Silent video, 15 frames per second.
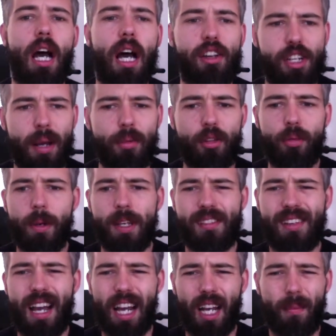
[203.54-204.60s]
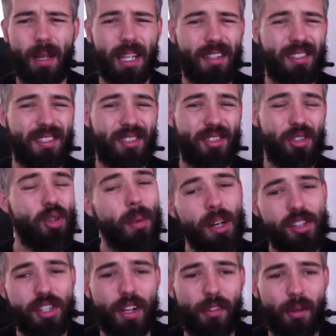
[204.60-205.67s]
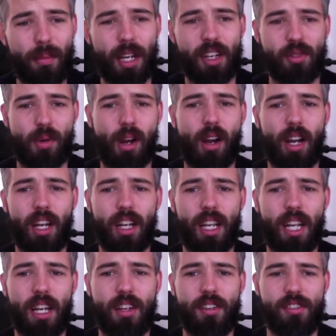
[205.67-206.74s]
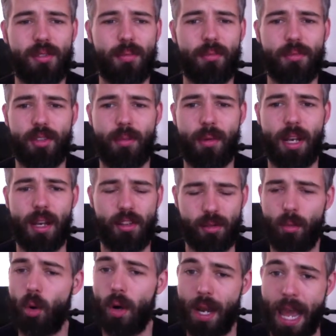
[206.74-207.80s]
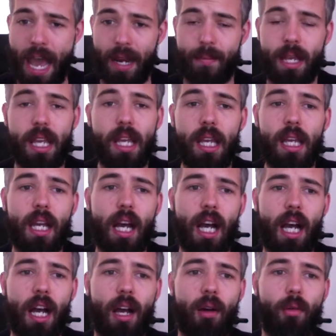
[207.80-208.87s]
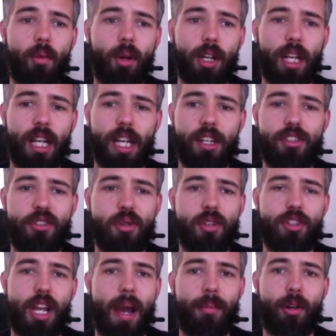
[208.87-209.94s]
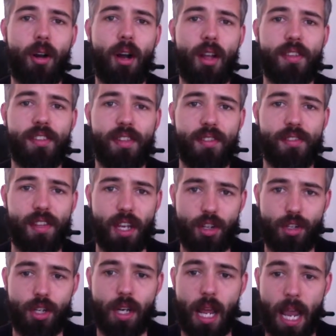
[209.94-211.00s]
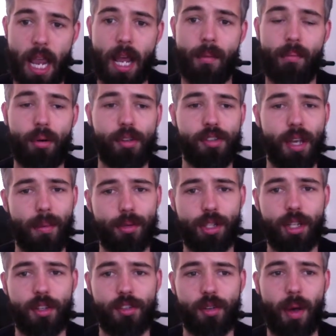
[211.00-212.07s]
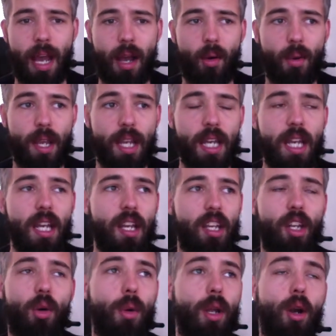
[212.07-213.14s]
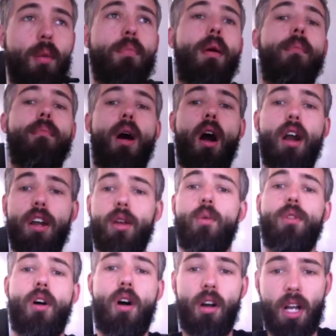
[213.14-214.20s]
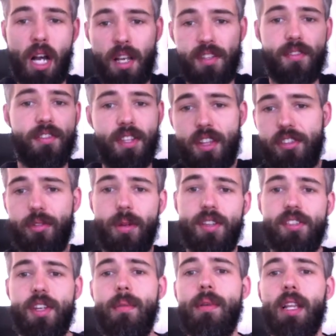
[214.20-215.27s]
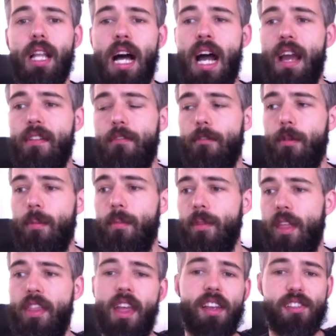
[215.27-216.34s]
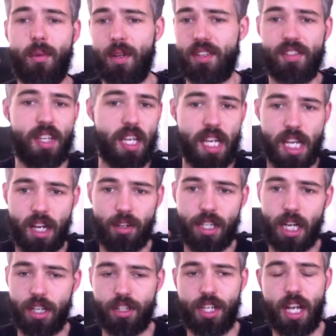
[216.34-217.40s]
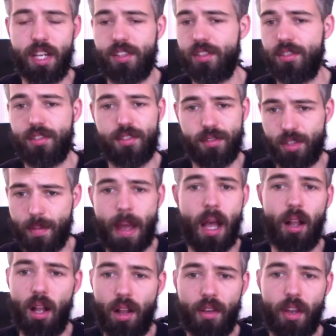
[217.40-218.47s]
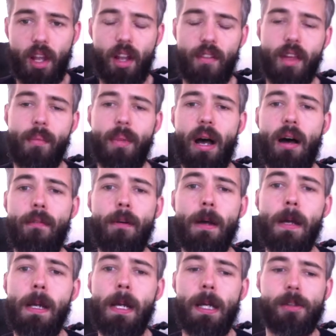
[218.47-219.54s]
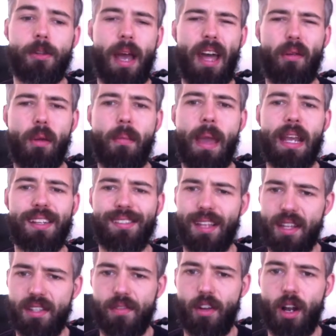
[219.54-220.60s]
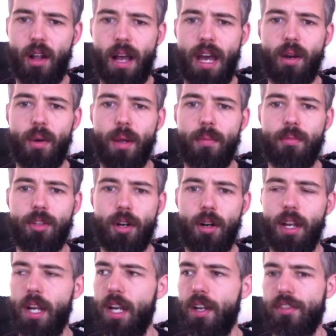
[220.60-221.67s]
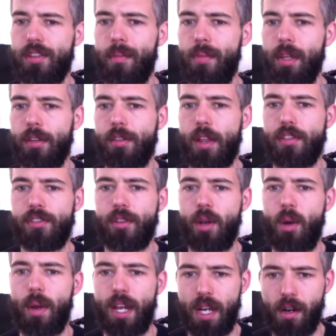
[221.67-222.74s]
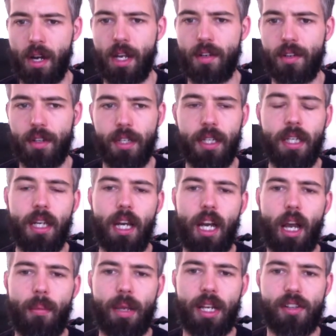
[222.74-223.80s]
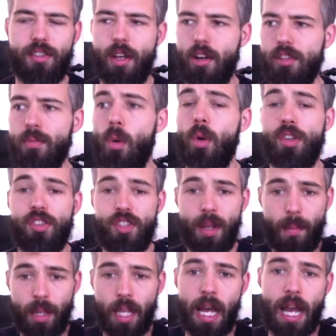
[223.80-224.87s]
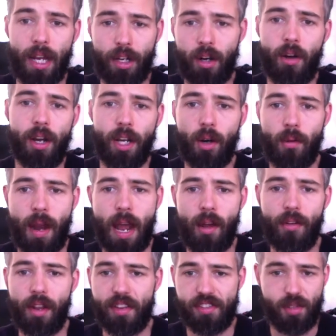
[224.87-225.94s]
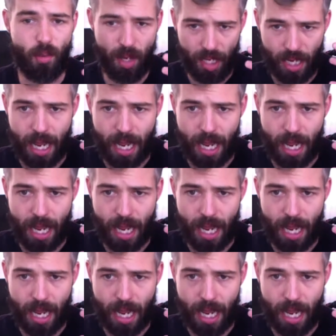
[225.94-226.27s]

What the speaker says: Chapter 3 is not going to be too much different because we are going to get into some more anatomy. We're getting into the chapter on sensation and perception. So how we are bombarded with all kinds of sensory stimuli from the things that we see, hear, touch, taste, smell, all the above. So how do we make sense of it all? How do we turn it into something that's coherent? Because there's more stimuli occurring around us than